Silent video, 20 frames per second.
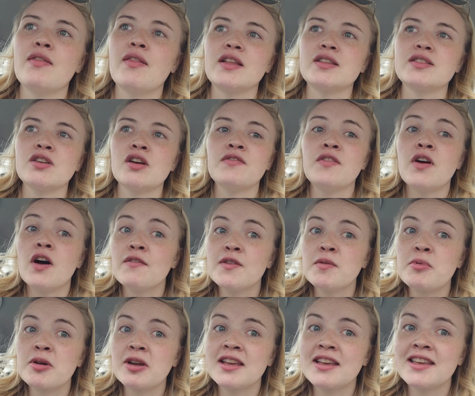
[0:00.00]
that's our fault
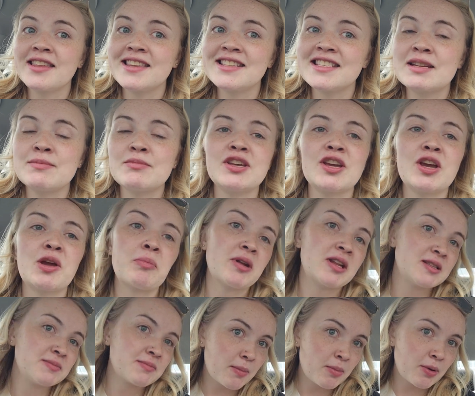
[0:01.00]
for booking it this time of year.
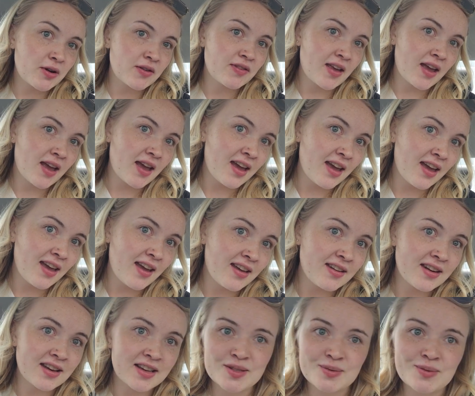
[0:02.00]
But it's my birthday
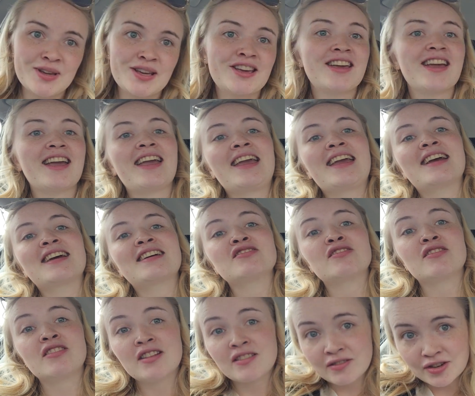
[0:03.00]
next week
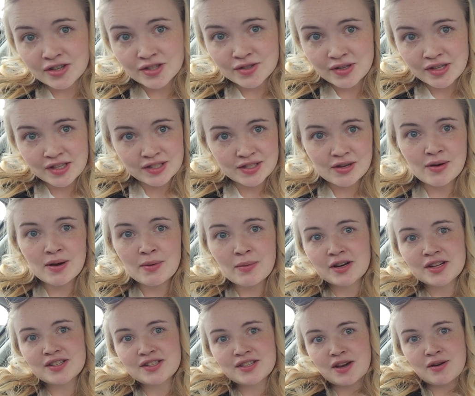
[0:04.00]
and our anniversary, so I
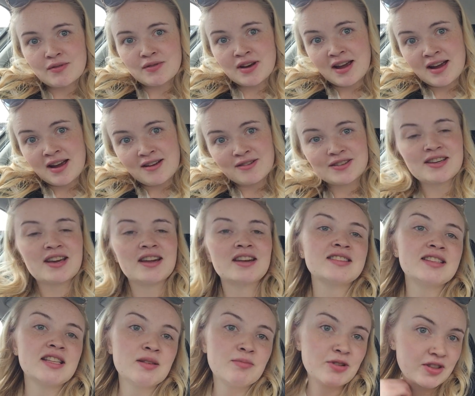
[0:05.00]
wanted to come now to kind
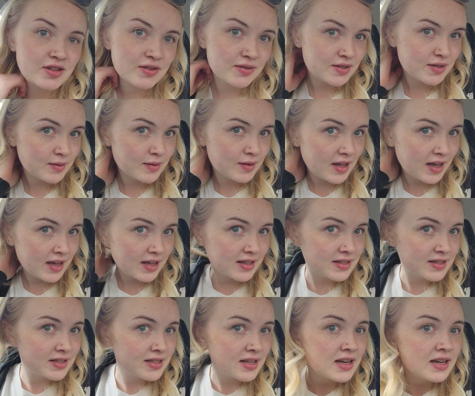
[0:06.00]
of celebrate those two
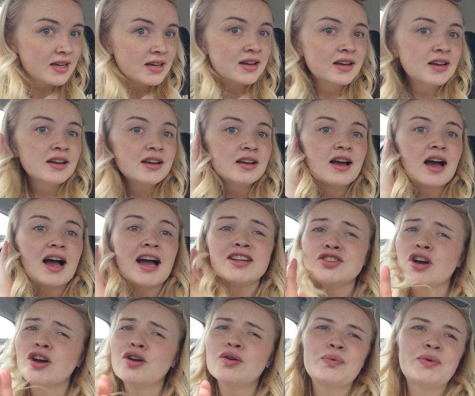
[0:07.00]
things. I
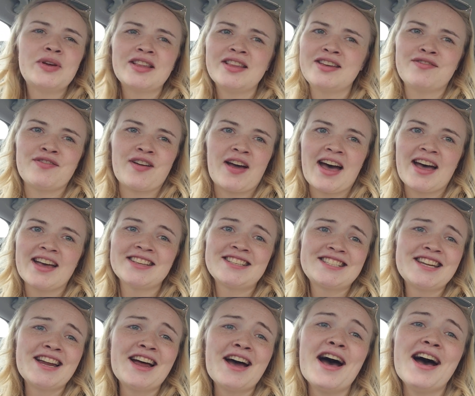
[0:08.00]
talk really
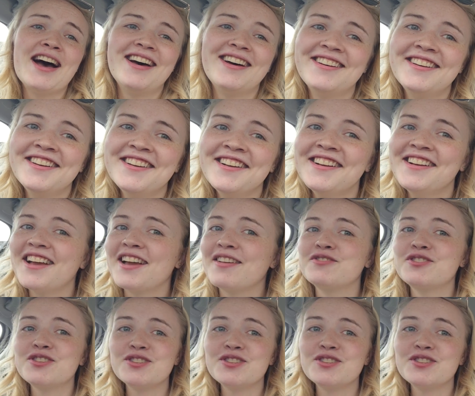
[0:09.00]
fast. I'm